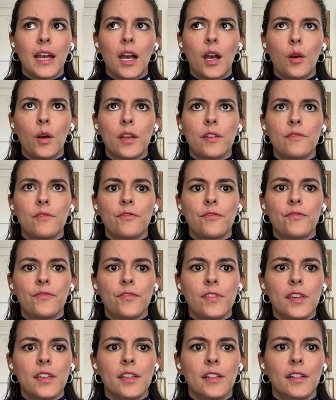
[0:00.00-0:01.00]
and now I
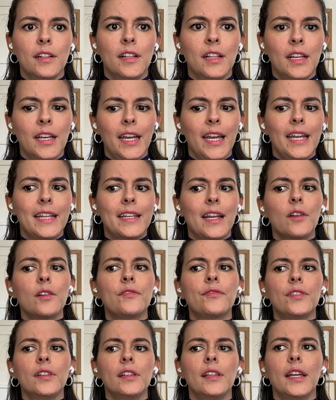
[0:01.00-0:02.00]
feel
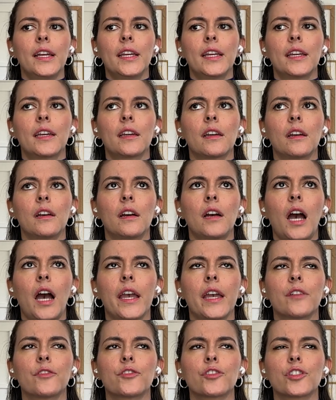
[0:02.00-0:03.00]
like
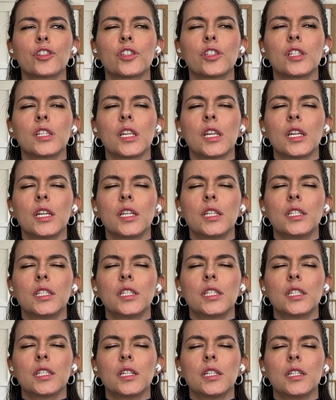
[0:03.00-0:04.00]
I
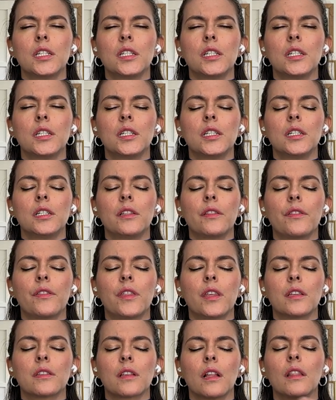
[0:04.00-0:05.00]
understand
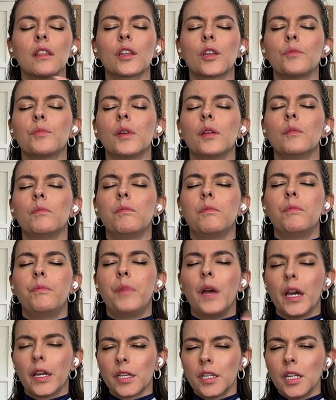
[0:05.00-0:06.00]
this a little bit
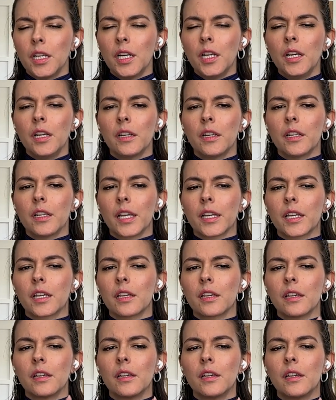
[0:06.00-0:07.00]
better,
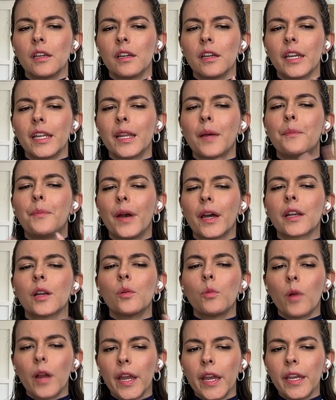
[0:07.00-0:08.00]
like in a
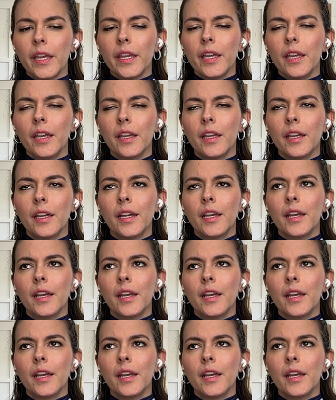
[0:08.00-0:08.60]
better way.